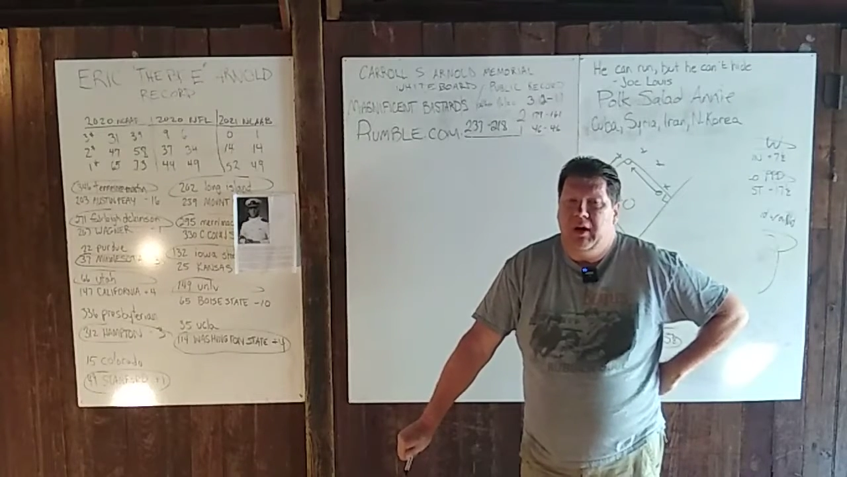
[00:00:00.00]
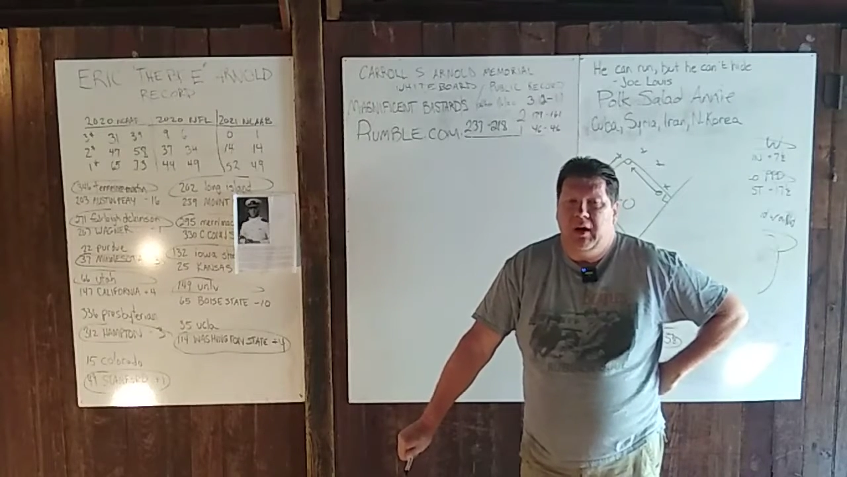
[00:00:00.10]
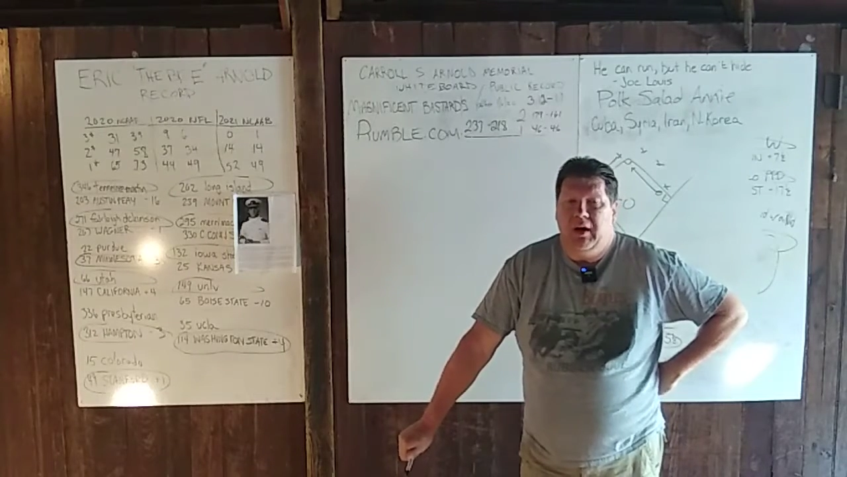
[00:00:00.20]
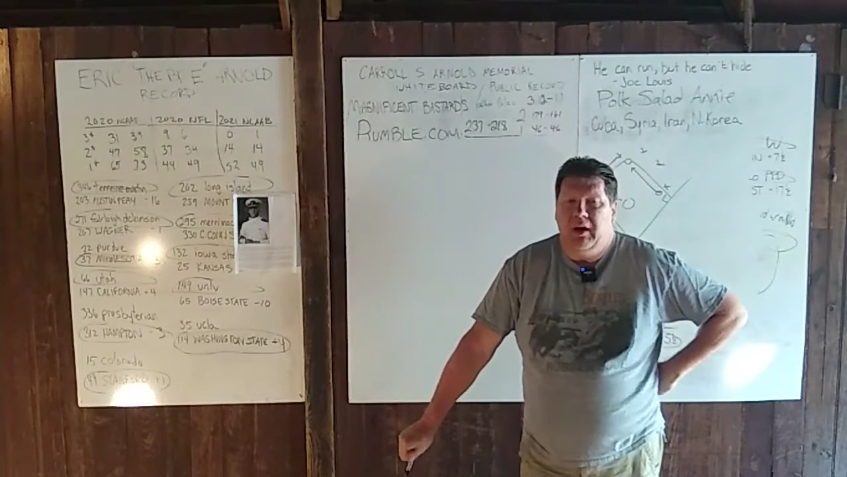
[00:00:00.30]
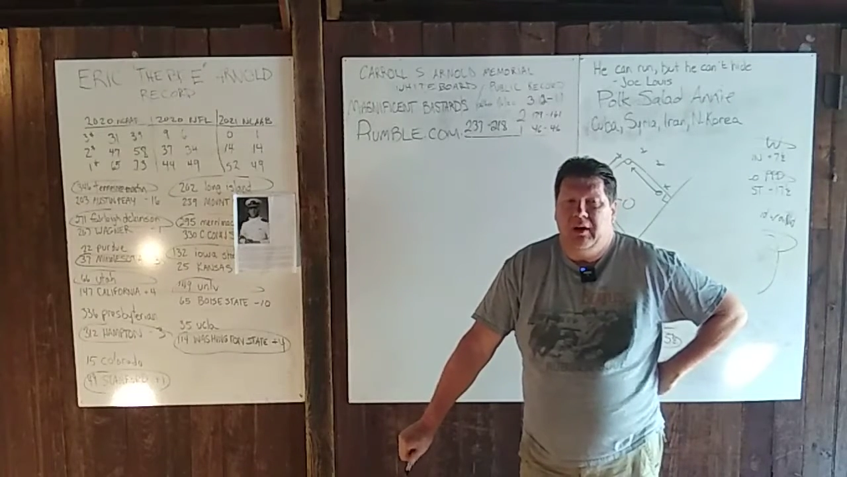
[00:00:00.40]

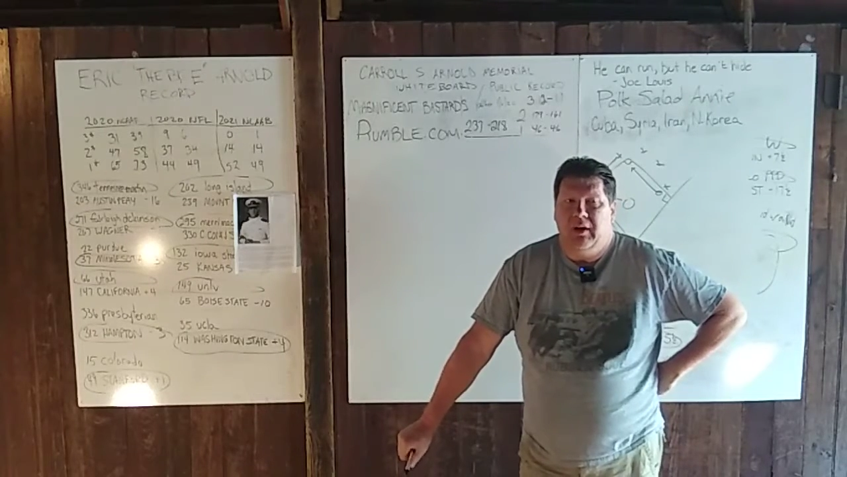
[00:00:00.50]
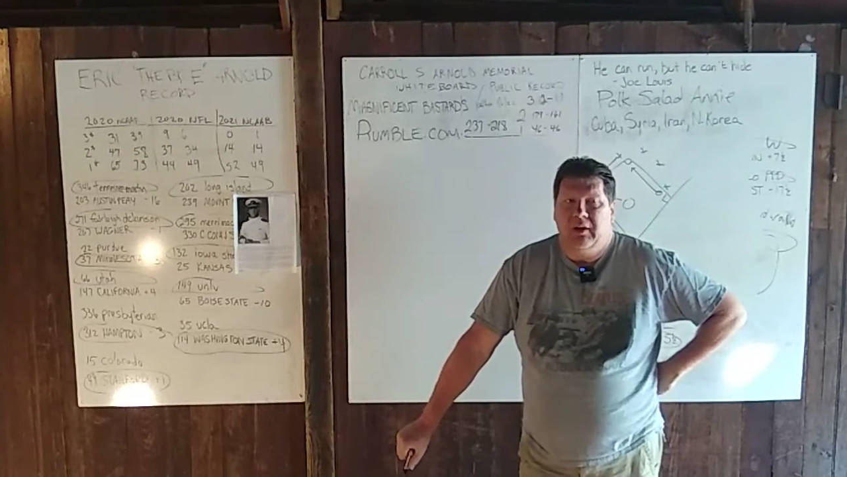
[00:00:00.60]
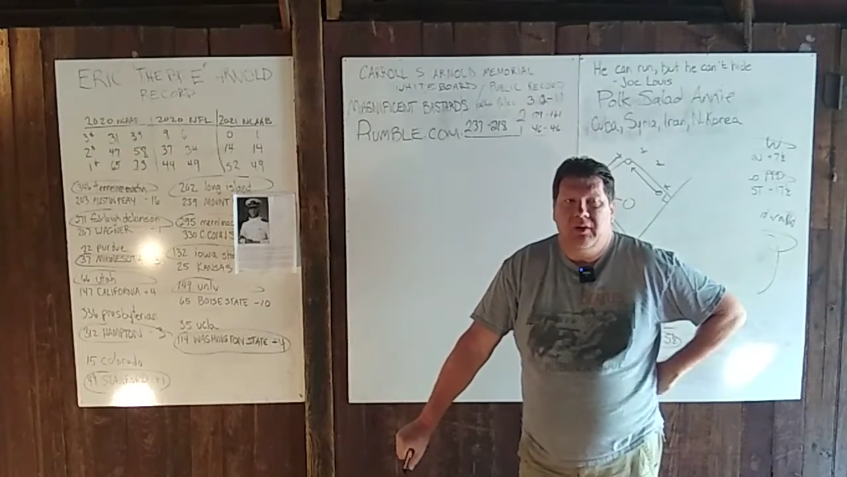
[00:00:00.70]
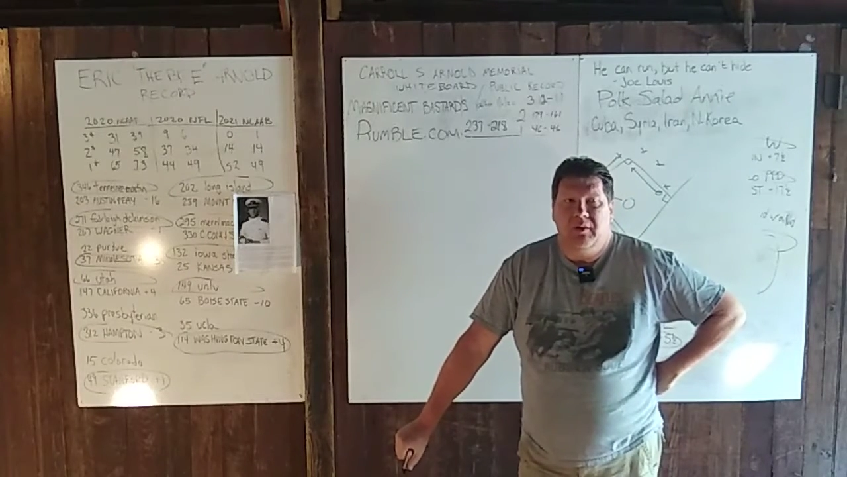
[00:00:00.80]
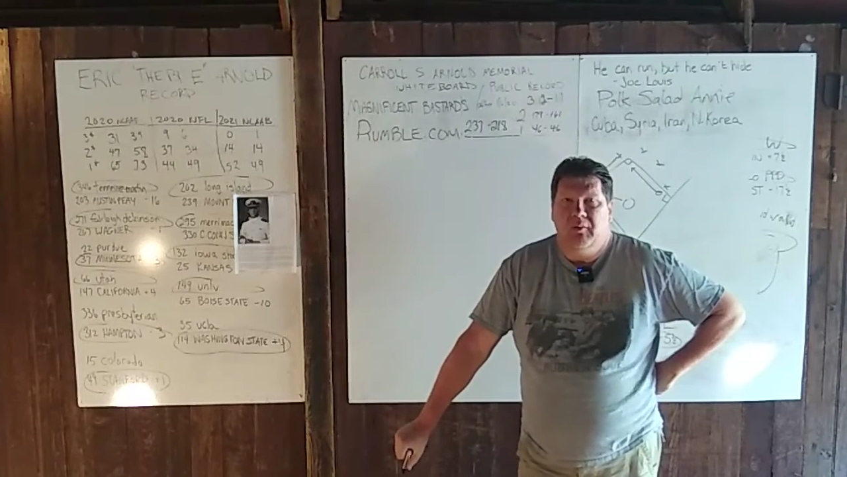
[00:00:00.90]
and
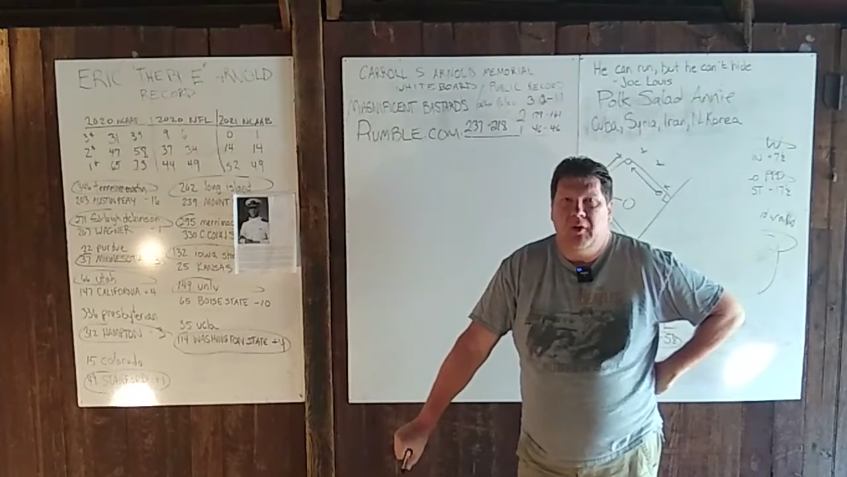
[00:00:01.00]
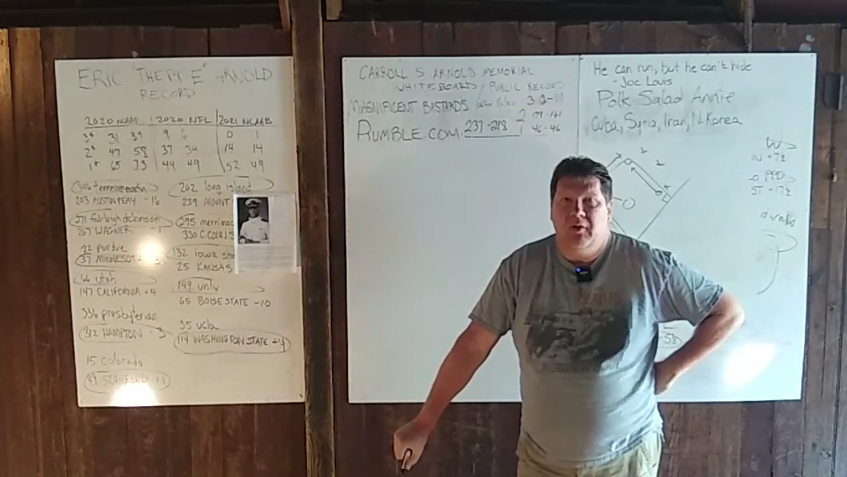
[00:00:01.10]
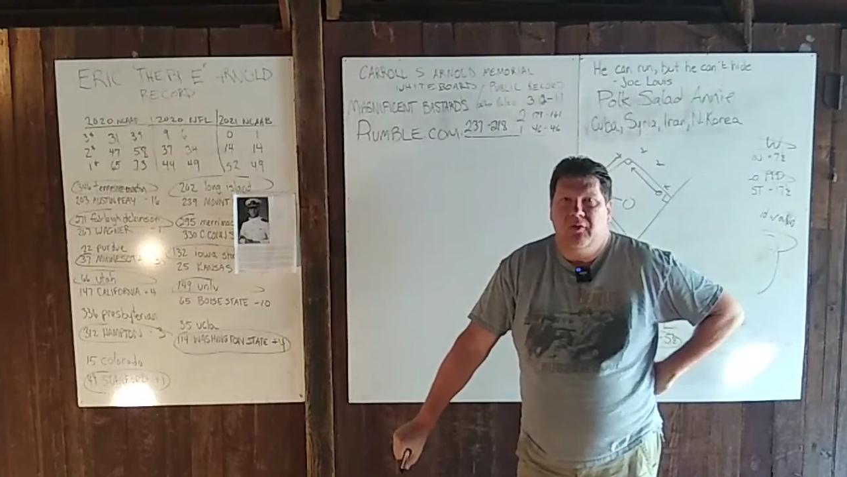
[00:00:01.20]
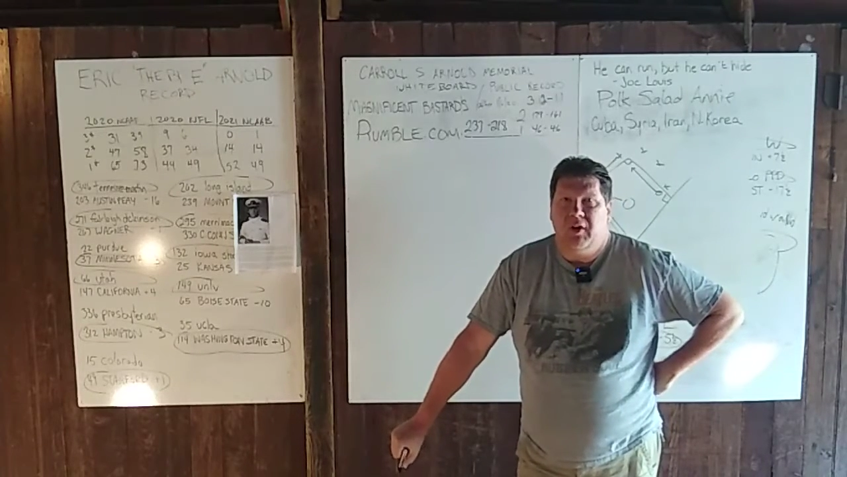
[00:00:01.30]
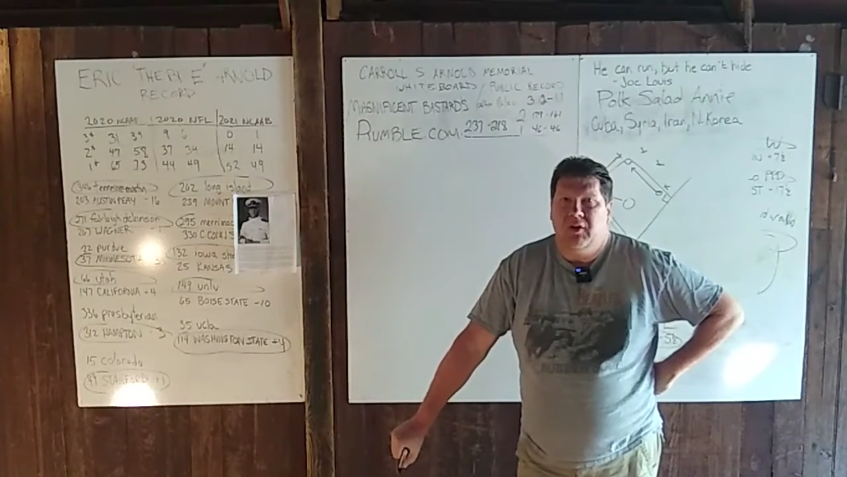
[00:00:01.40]
nothing
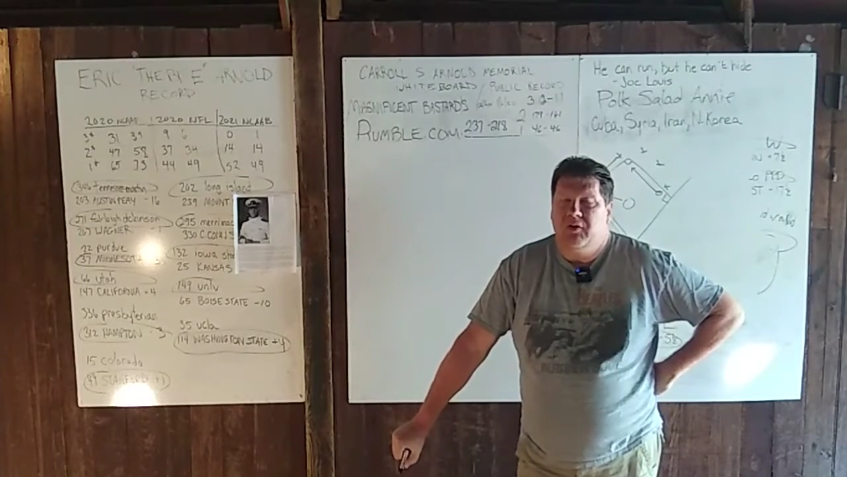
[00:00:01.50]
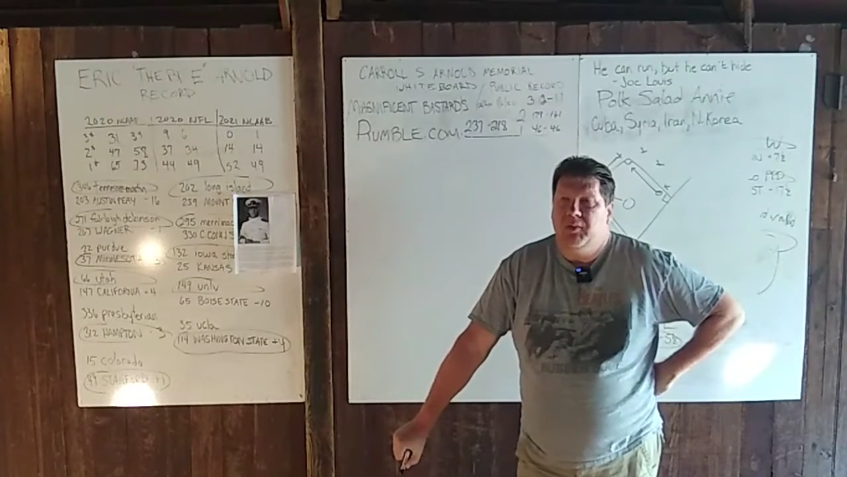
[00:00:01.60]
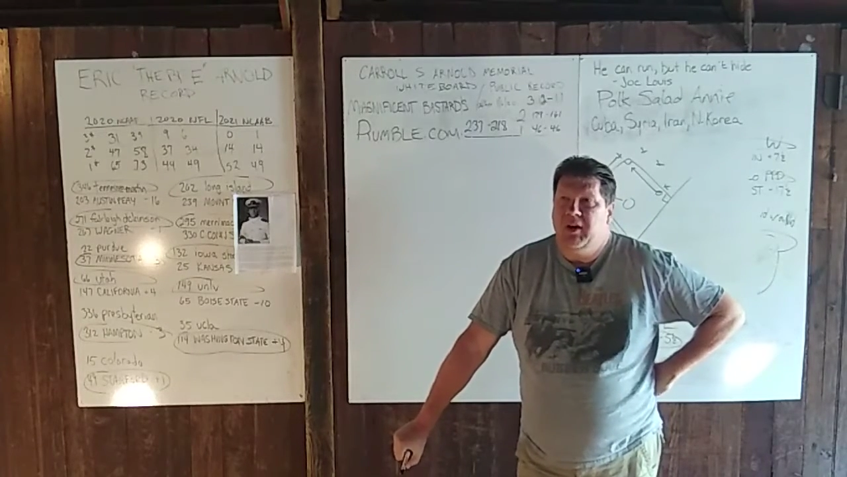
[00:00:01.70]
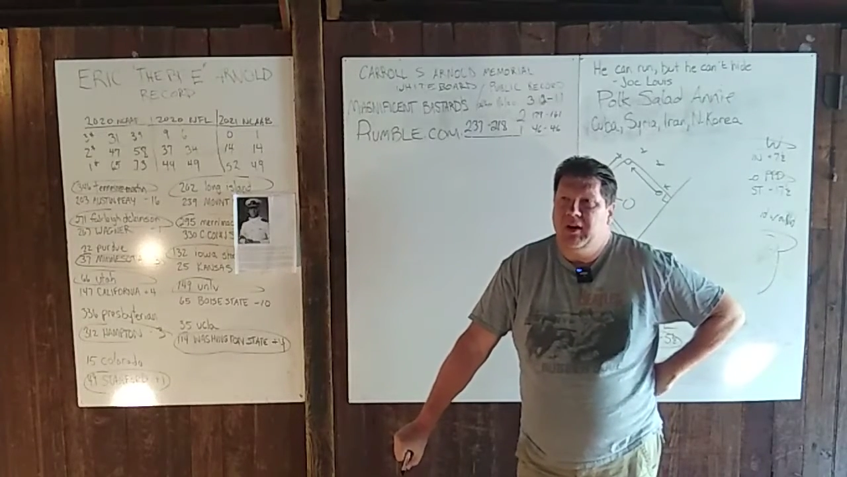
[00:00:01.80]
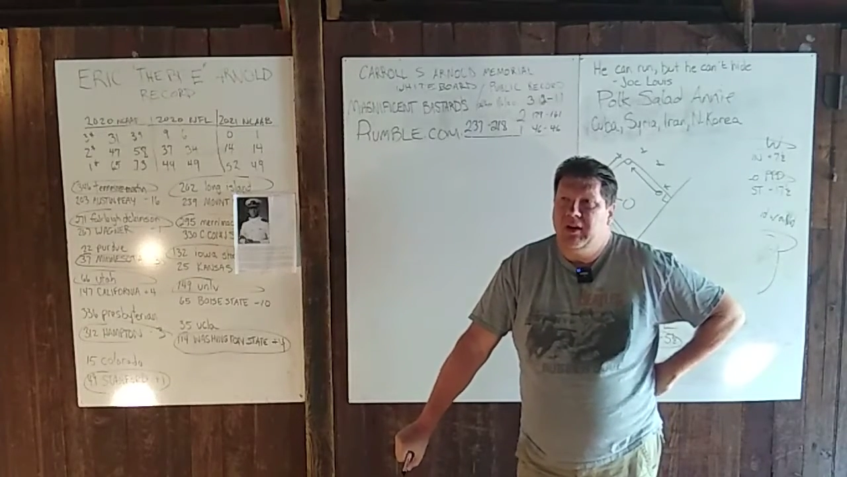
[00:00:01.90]
motivates
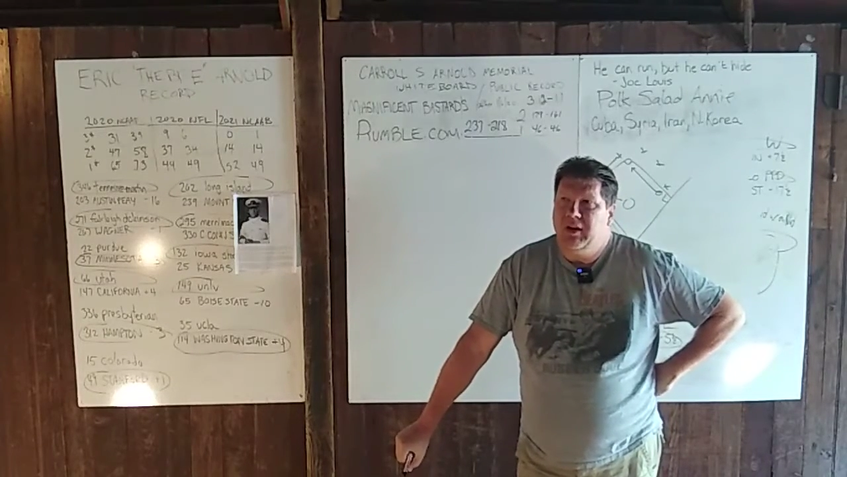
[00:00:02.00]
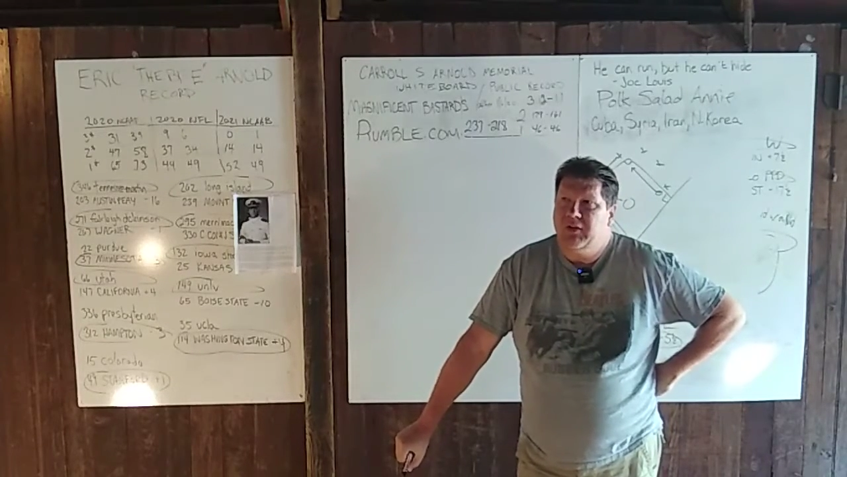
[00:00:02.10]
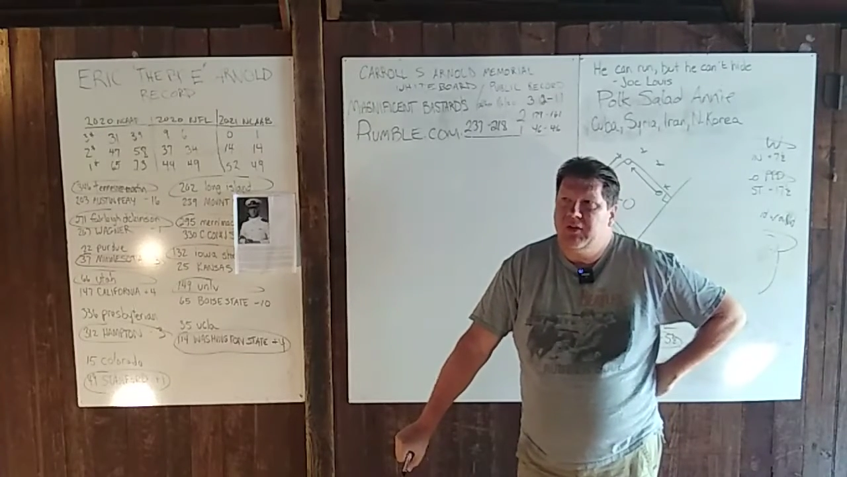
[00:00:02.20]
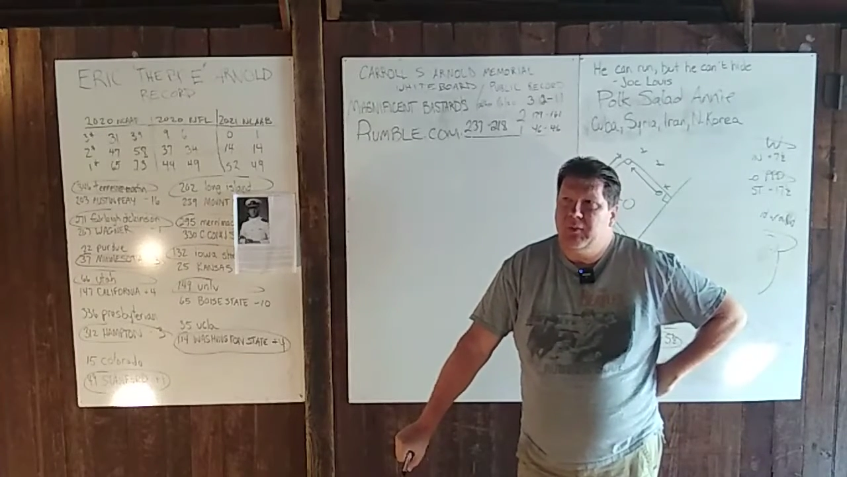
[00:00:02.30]
me less